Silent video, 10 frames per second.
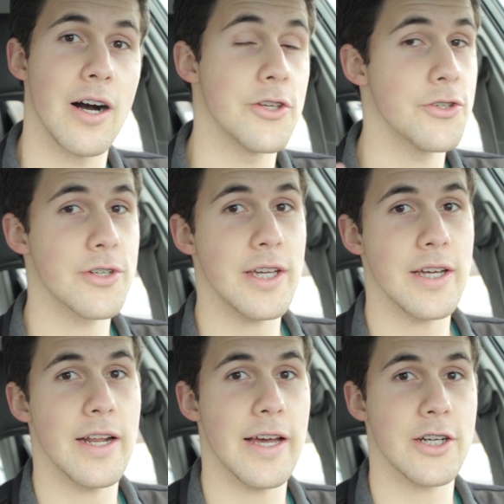You'll
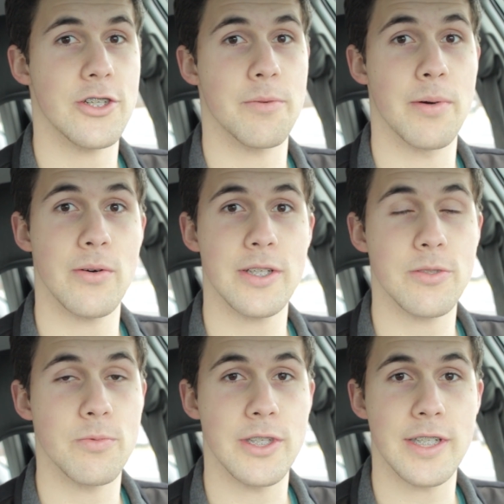get an extra
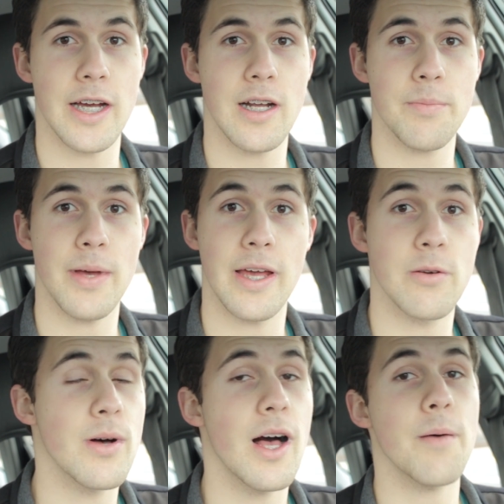bonus when you sign up, and
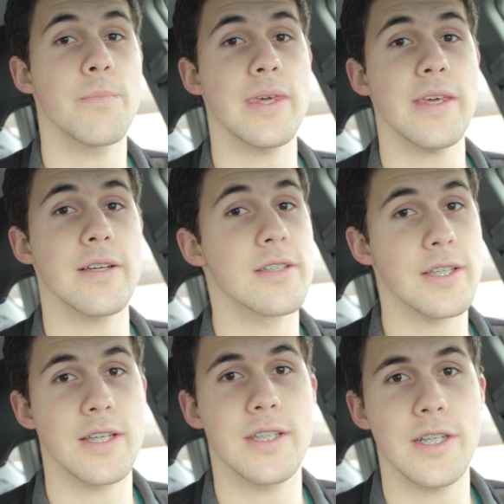it will help me
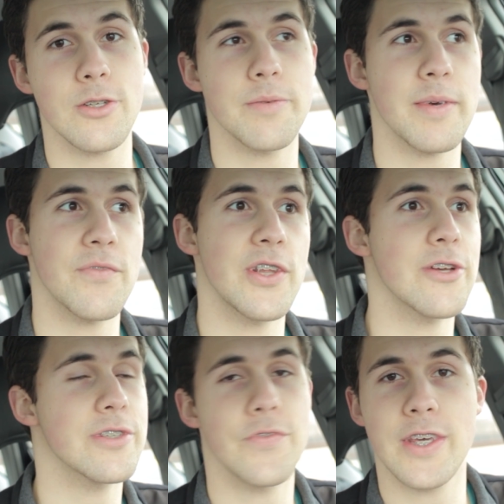to continue to make
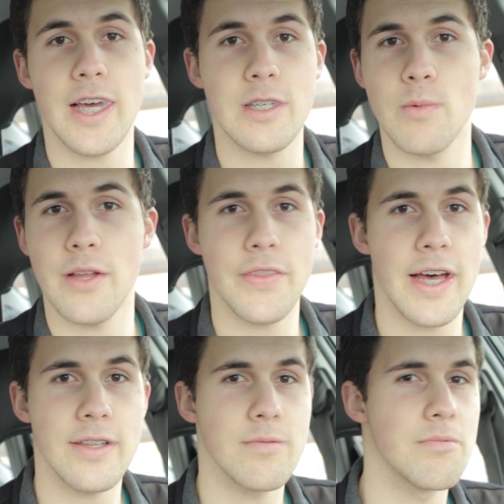videos. If you guys want
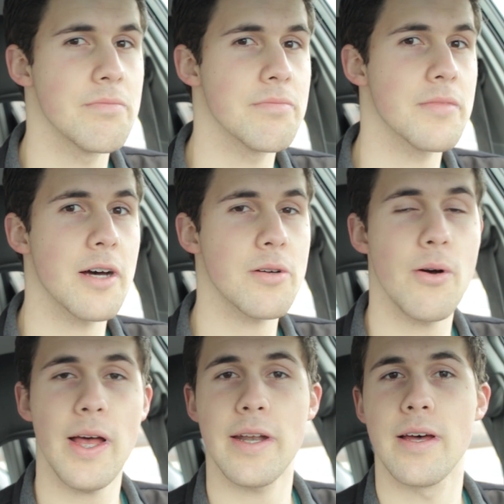that, go
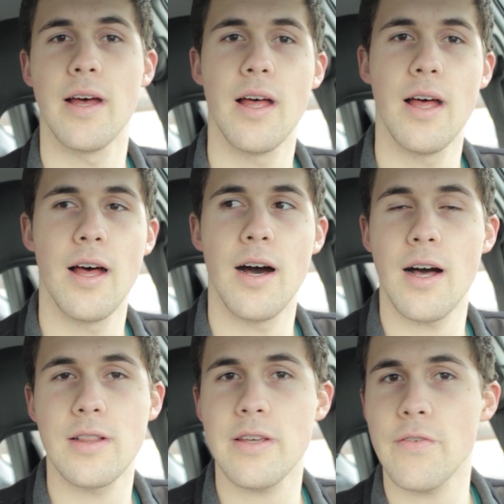ahead.
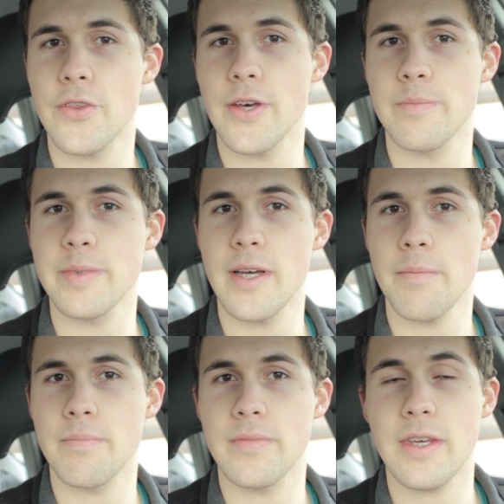Leave a thumbs
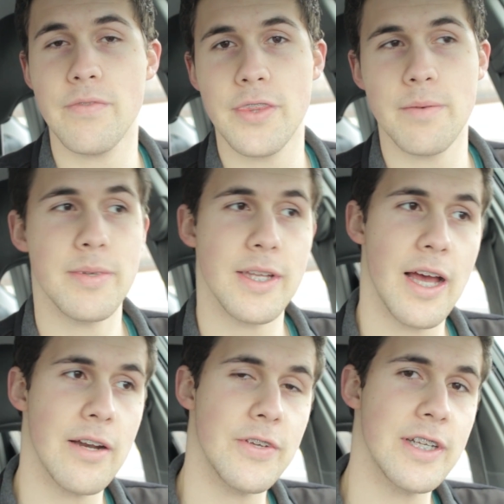up, leave a thumbs
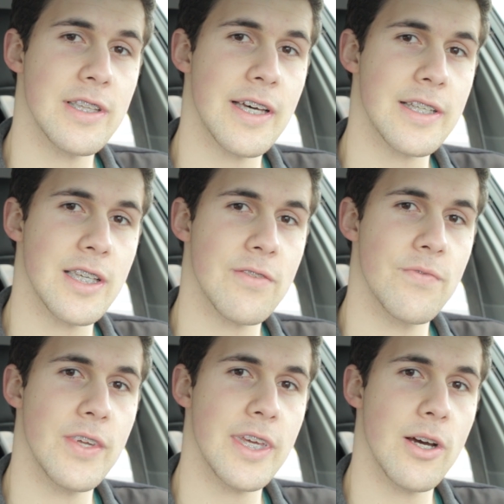down if you didn't like this
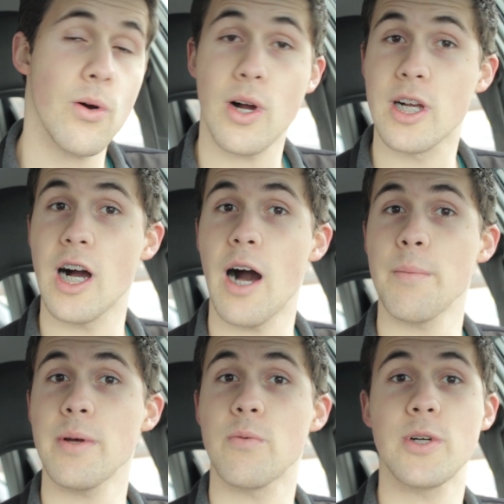video,
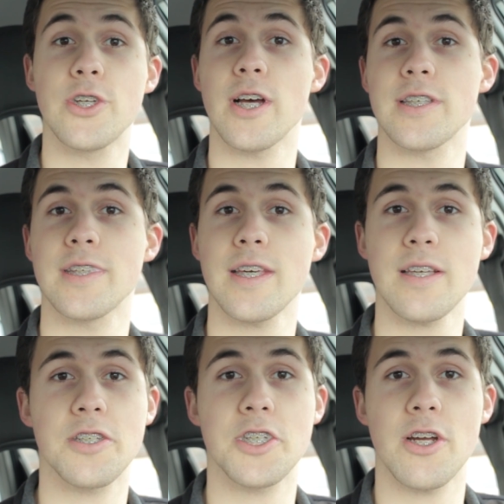comment what you guys
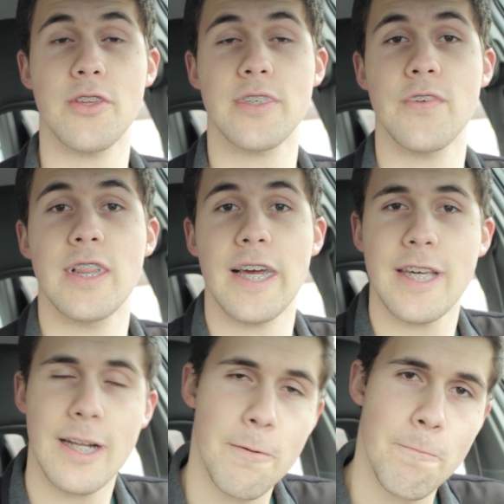think, share this if you
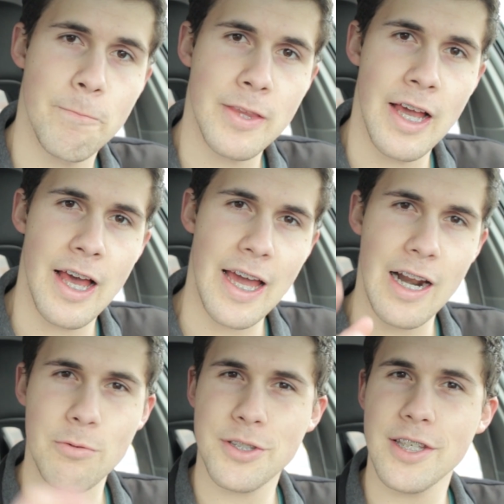like it,
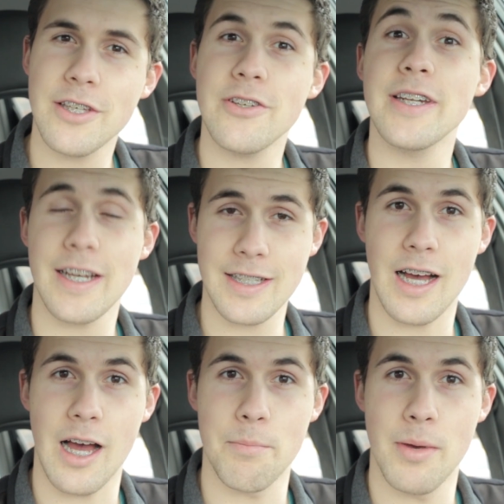and I will see you next
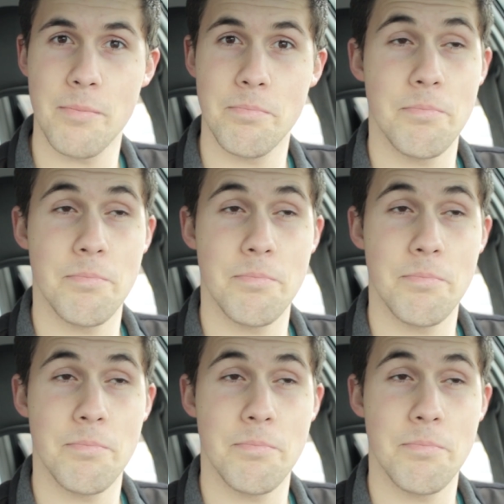time.